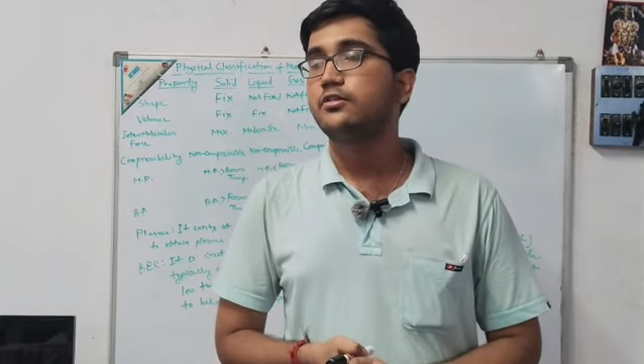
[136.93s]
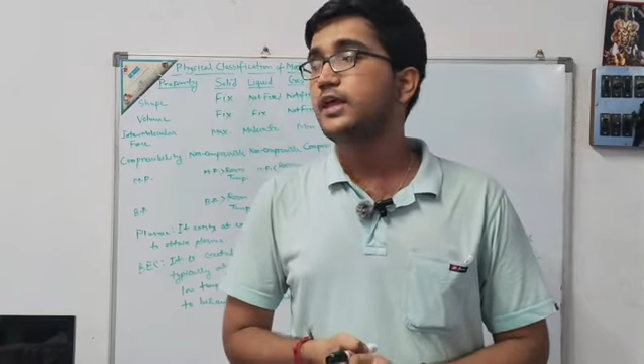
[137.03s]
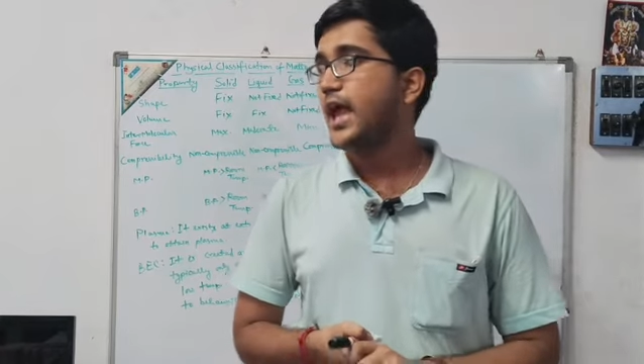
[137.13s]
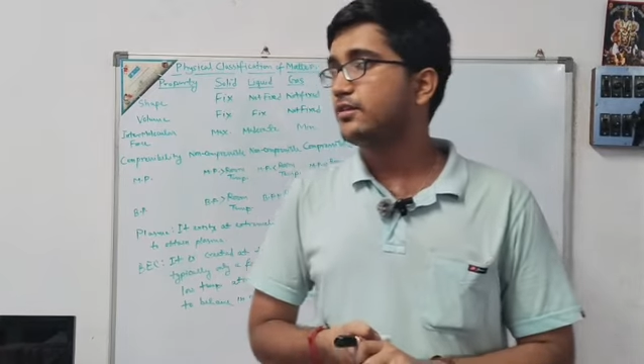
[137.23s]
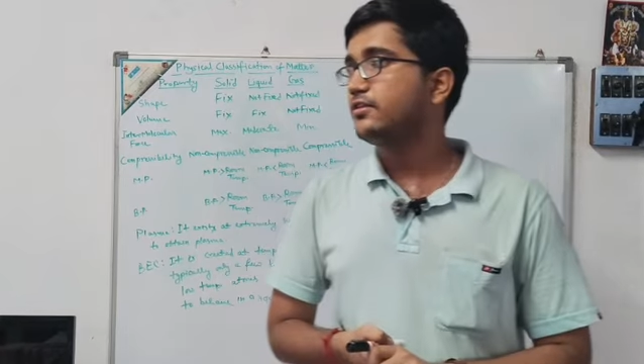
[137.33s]

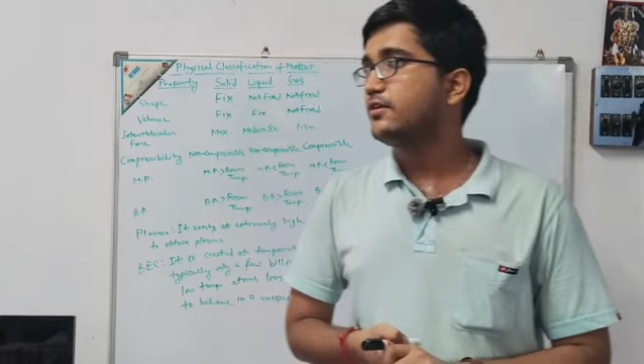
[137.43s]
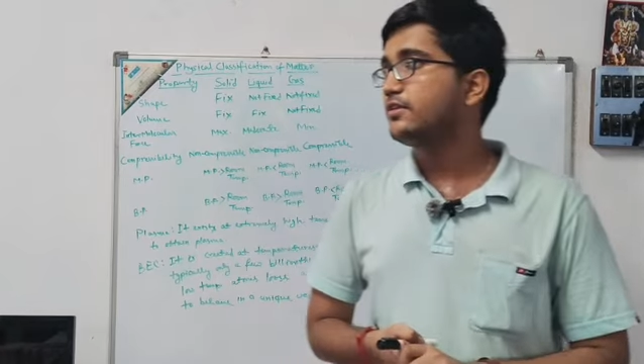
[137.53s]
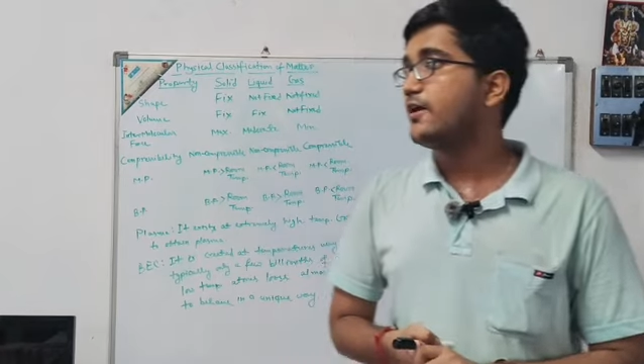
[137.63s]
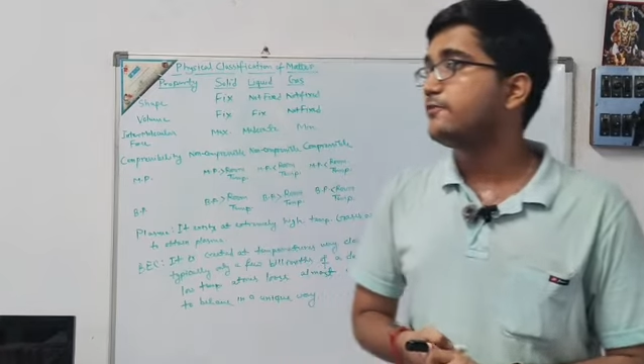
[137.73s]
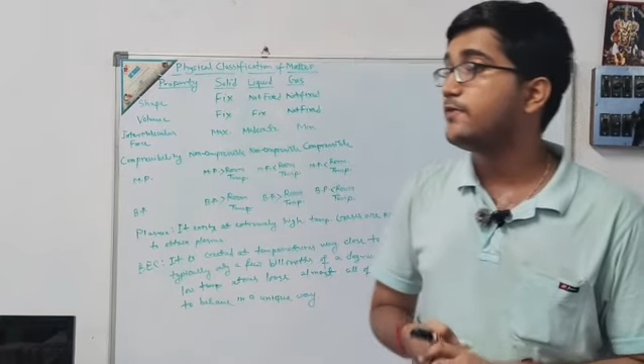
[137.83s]
whereas
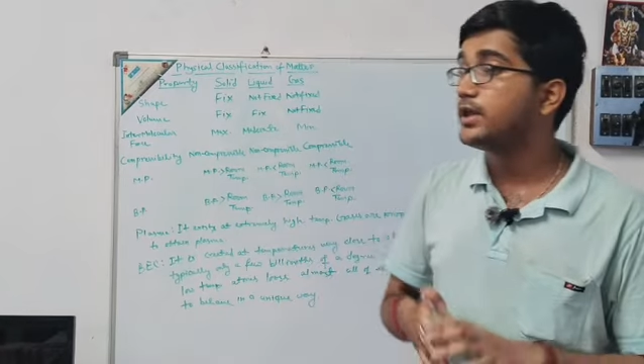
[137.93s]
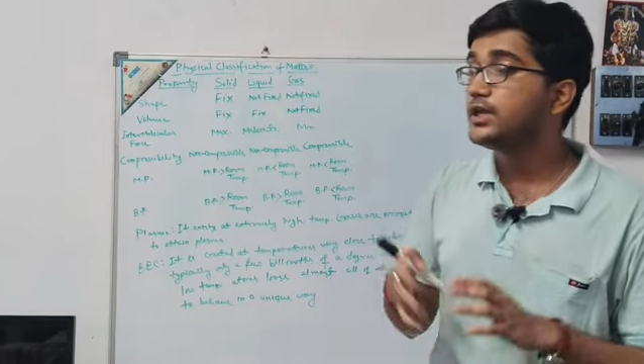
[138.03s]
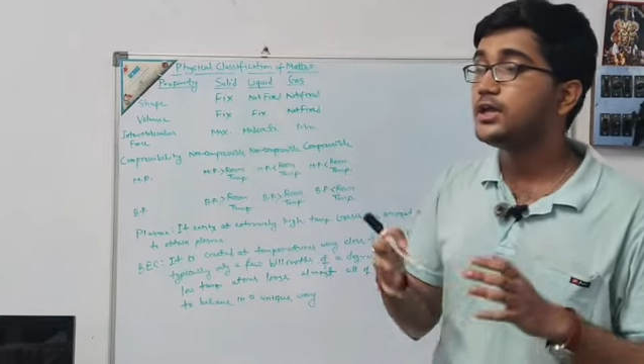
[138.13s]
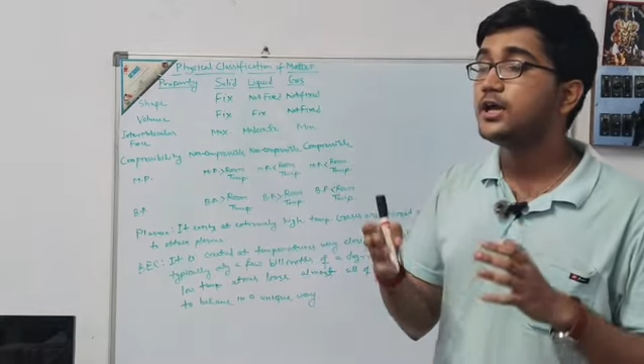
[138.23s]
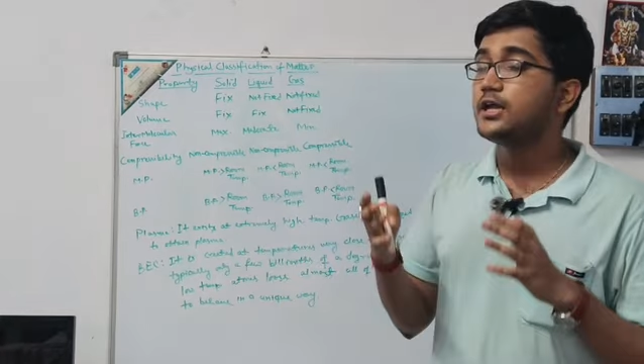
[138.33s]
gases
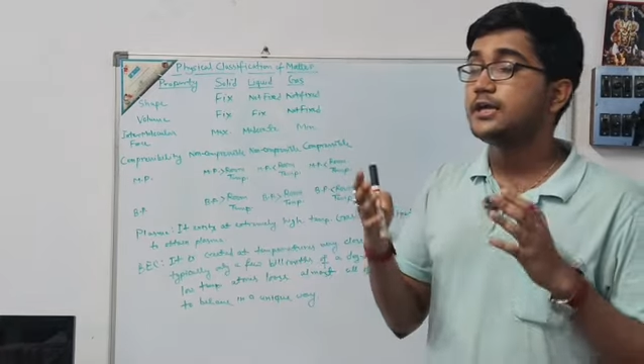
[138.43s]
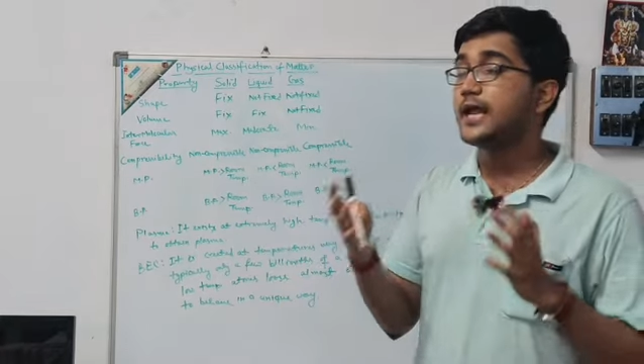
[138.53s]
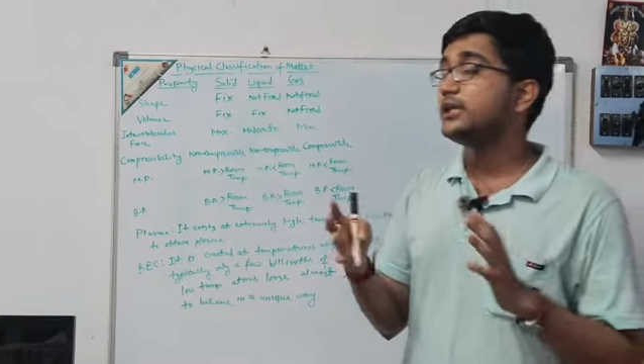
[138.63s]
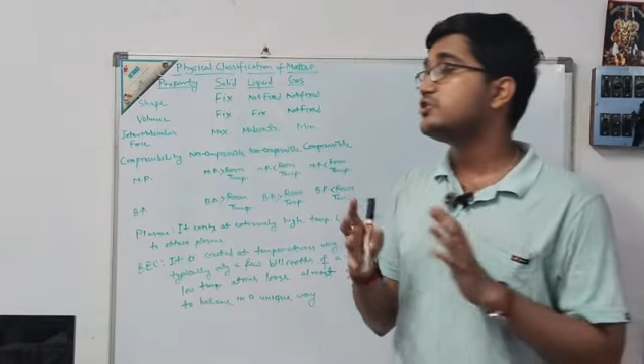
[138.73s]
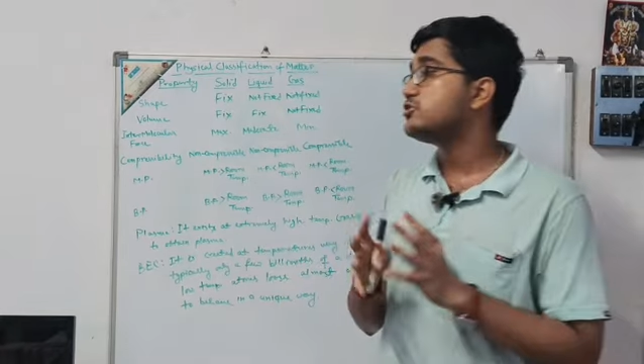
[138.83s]
have very
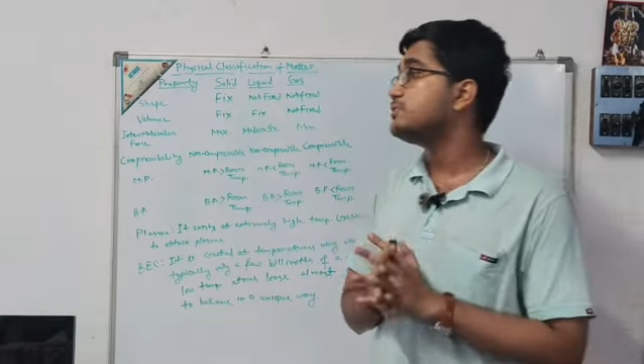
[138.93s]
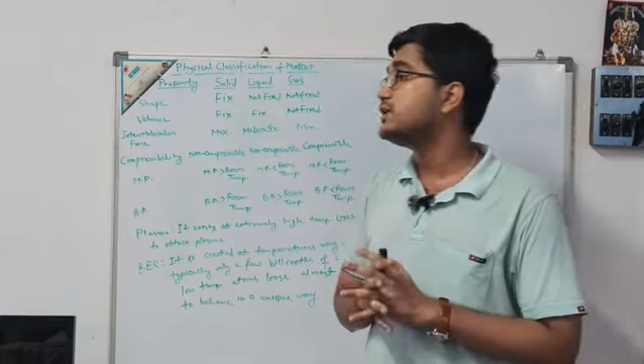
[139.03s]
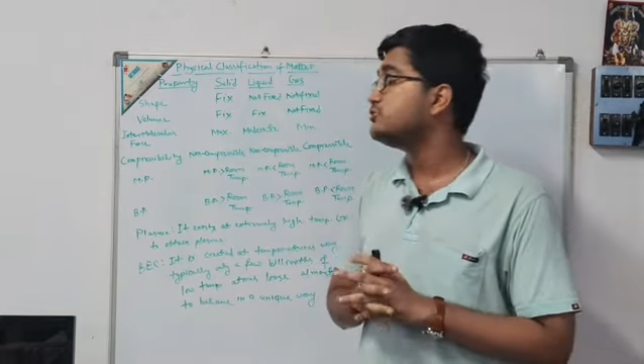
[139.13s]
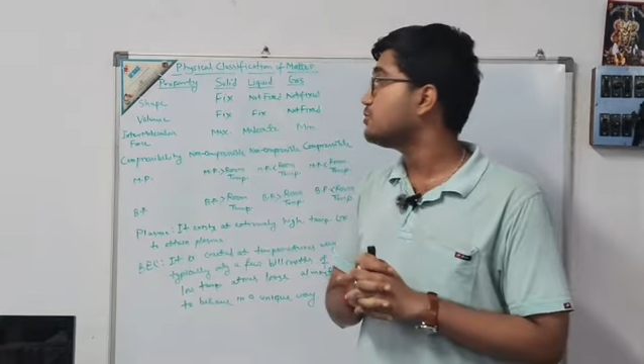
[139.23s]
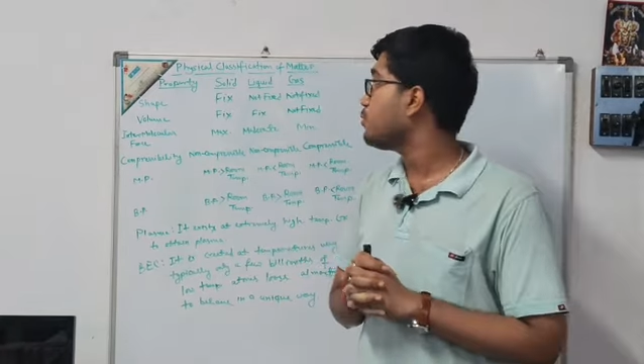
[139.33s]
negligible